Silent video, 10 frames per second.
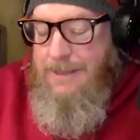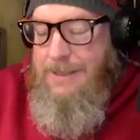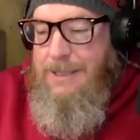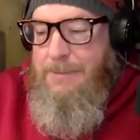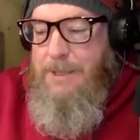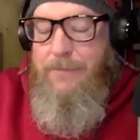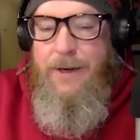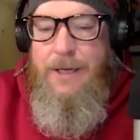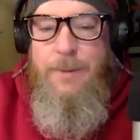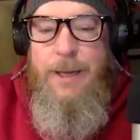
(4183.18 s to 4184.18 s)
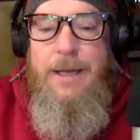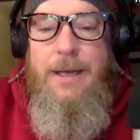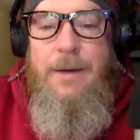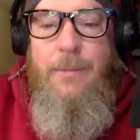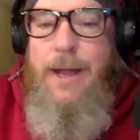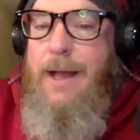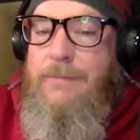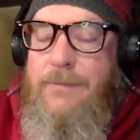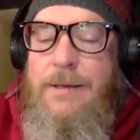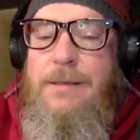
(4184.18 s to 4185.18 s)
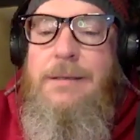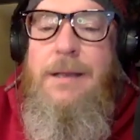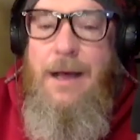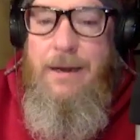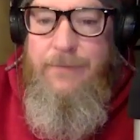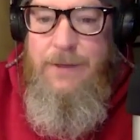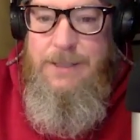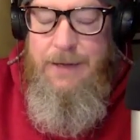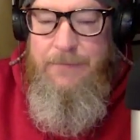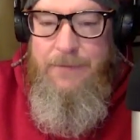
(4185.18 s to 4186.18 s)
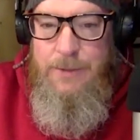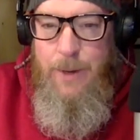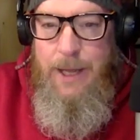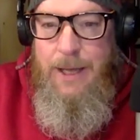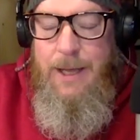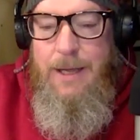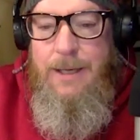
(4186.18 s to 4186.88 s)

is a subject for next week. We have a lot of fun stuff this week.